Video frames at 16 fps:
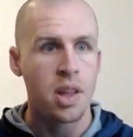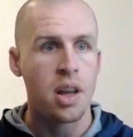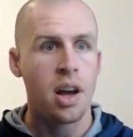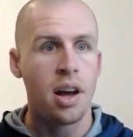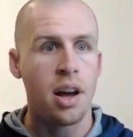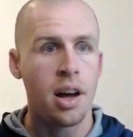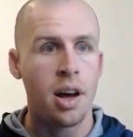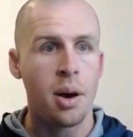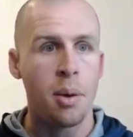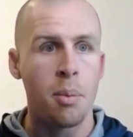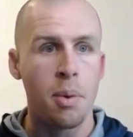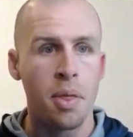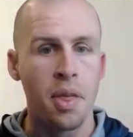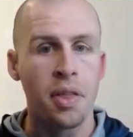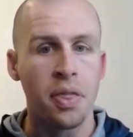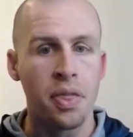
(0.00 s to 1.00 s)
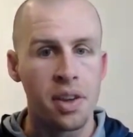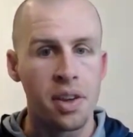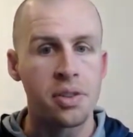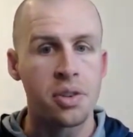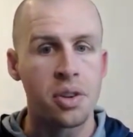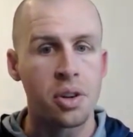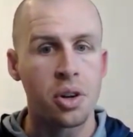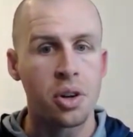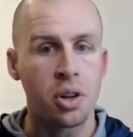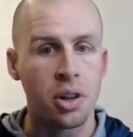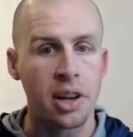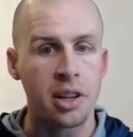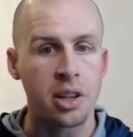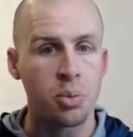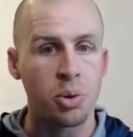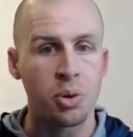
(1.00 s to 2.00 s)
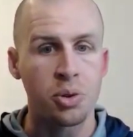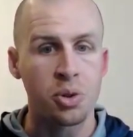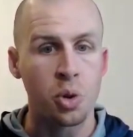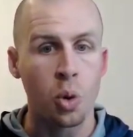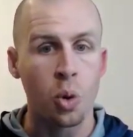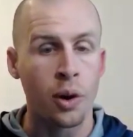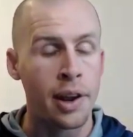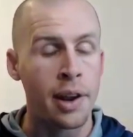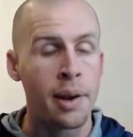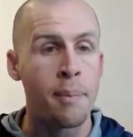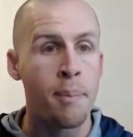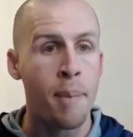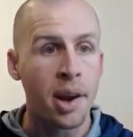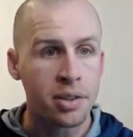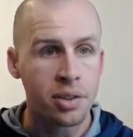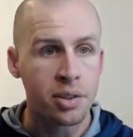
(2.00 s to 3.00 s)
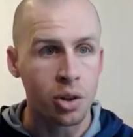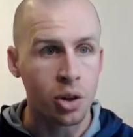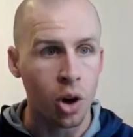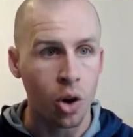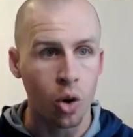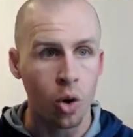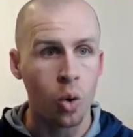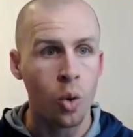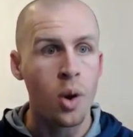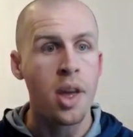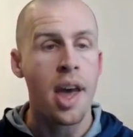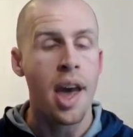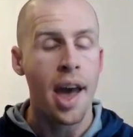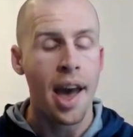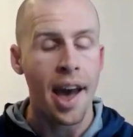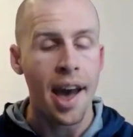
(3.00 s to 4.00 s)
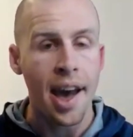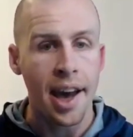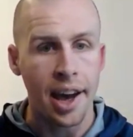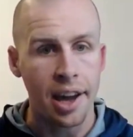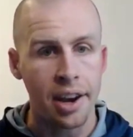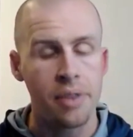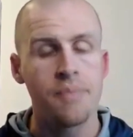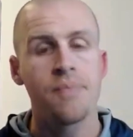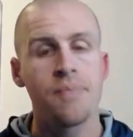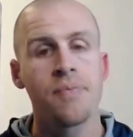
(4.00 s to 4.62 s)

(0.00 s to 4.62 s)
that this collectible store in Mexico had.